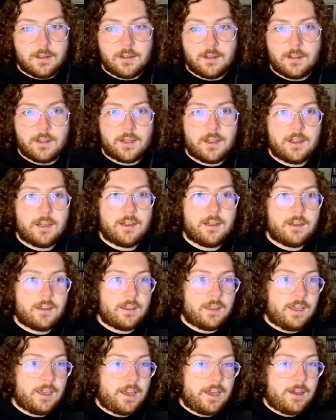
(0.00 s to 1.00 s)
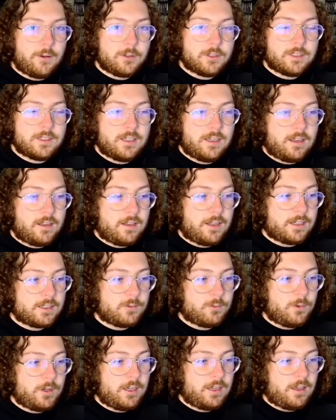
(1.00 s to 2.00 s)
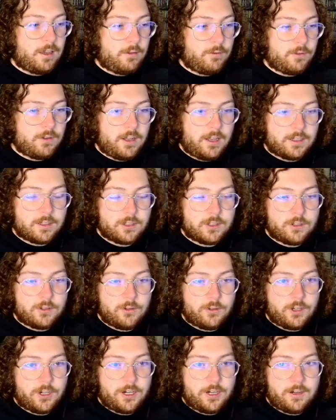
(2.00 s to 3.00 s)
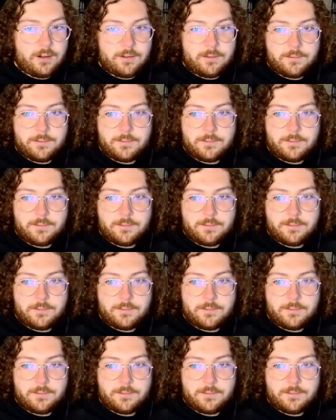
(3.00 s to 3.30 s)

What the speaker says: Yeah, I will see y'all next week, if not sooner.